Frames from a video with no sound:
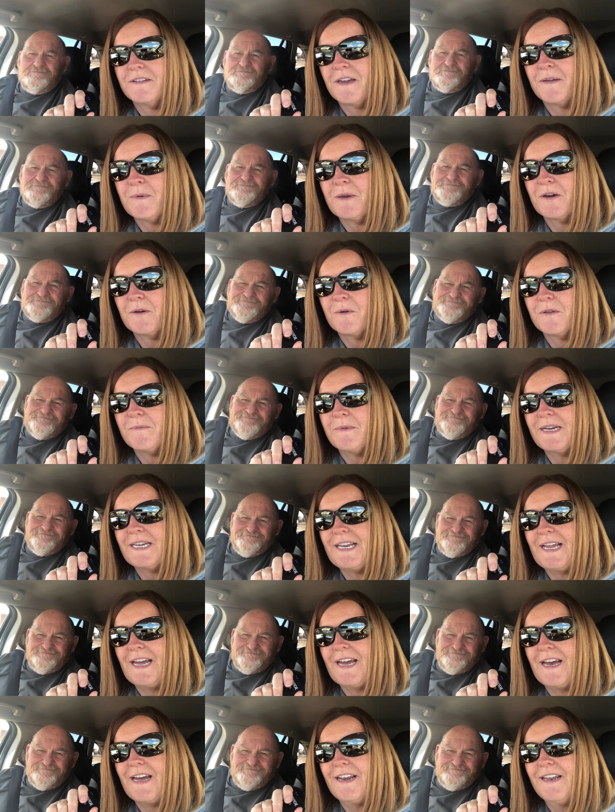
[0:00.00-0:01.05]
Speaker 1: I'm here with my
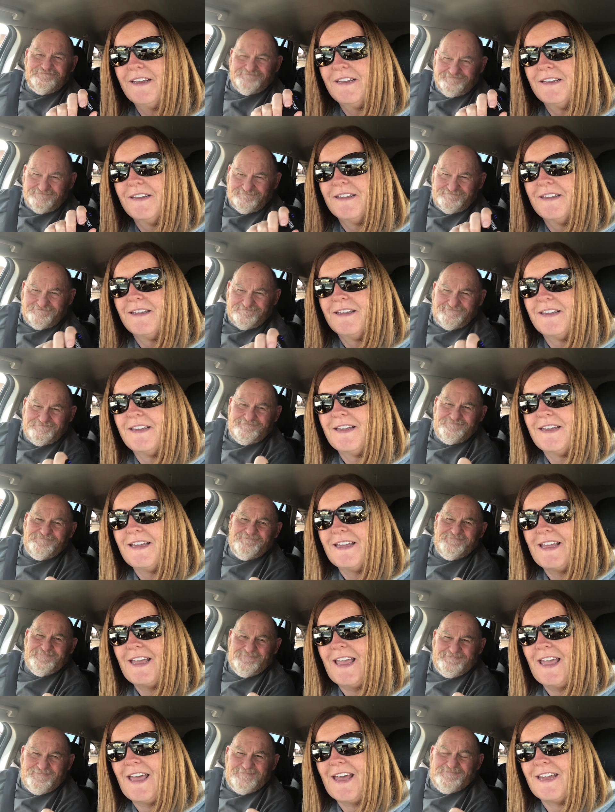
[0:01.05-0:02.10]
dad,
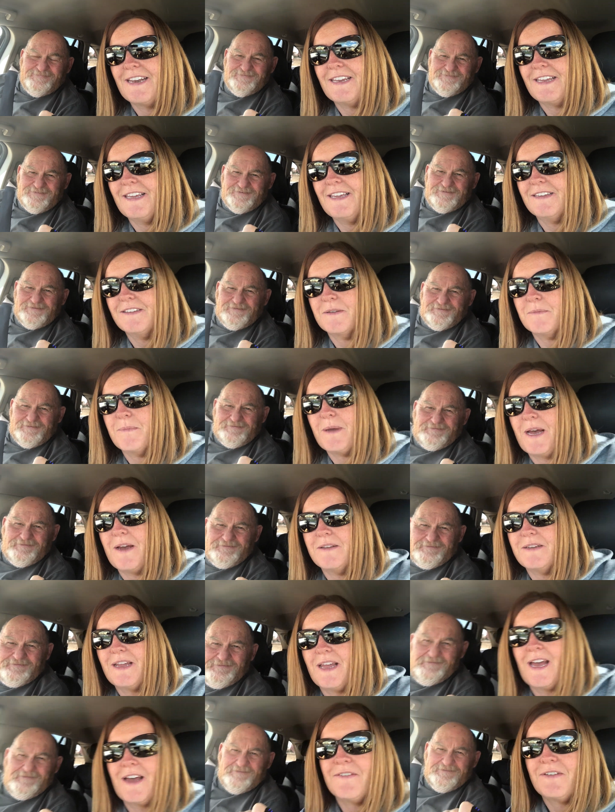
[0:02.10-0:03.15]
and he is about to
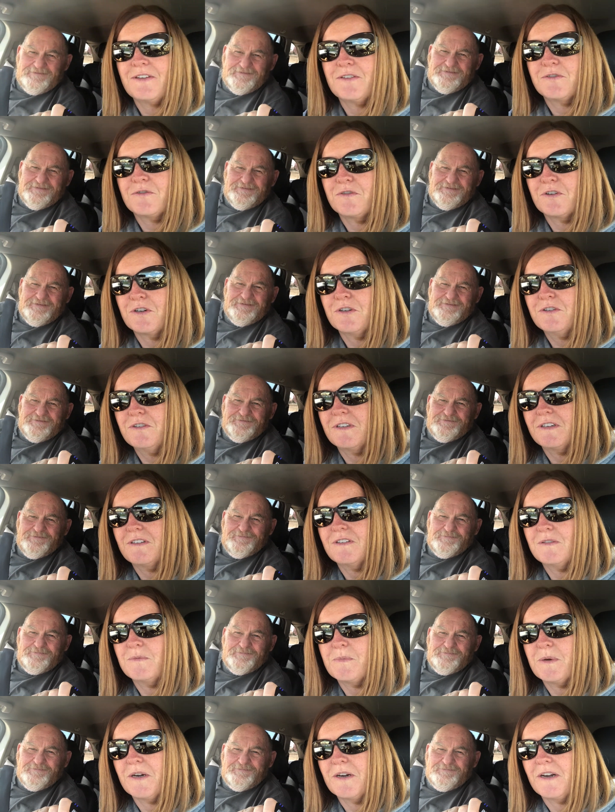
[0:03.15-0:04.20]
have his first
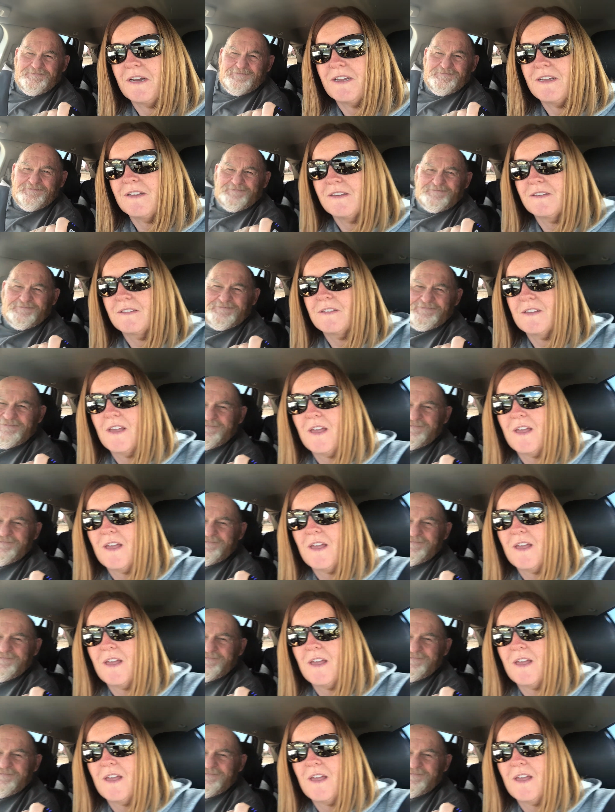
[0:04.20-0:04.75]
experience